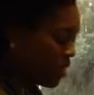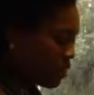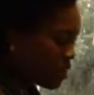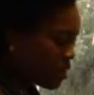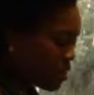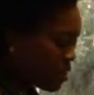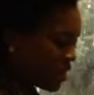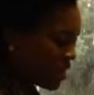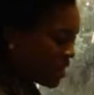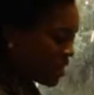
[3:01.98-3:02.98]

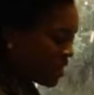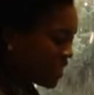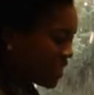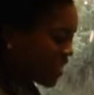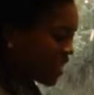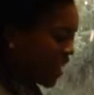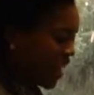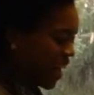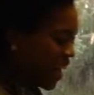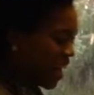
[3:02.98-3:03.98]
Lord,
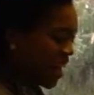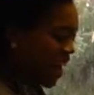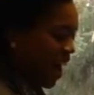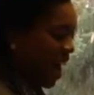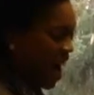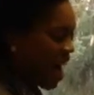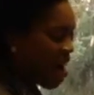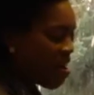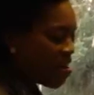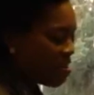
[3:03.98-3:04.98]

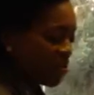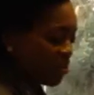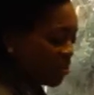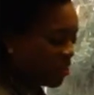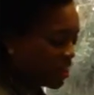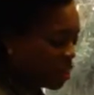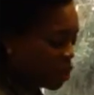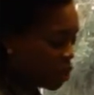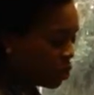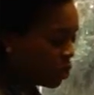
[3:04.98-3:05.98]
how
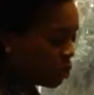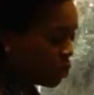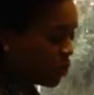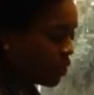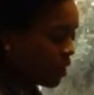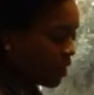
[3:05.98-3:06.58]
did you